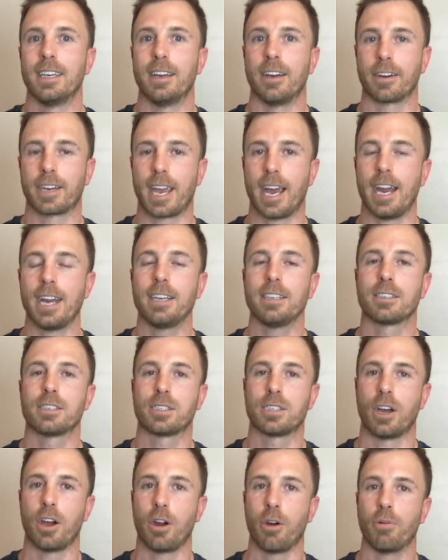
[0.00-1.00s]
Okay,
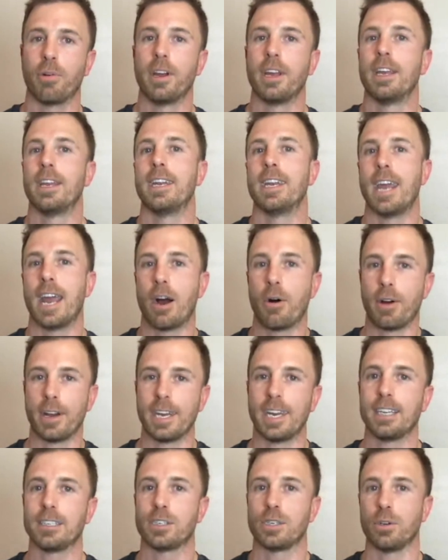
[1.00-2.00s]
so now I
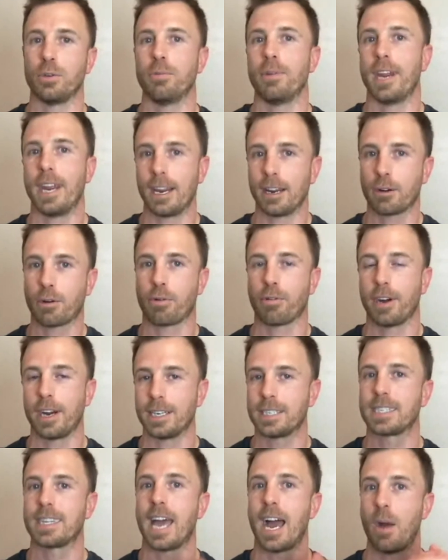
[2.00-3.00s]
need to
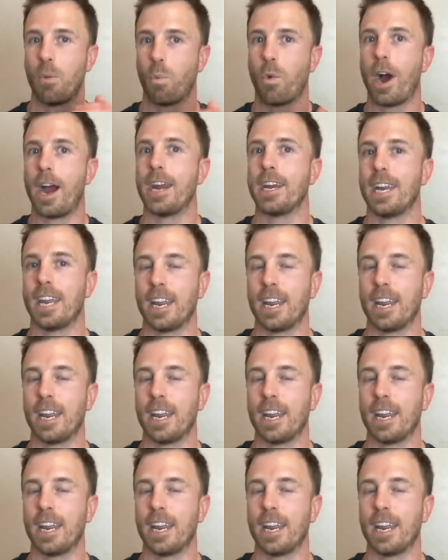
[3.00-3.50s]
increase that weight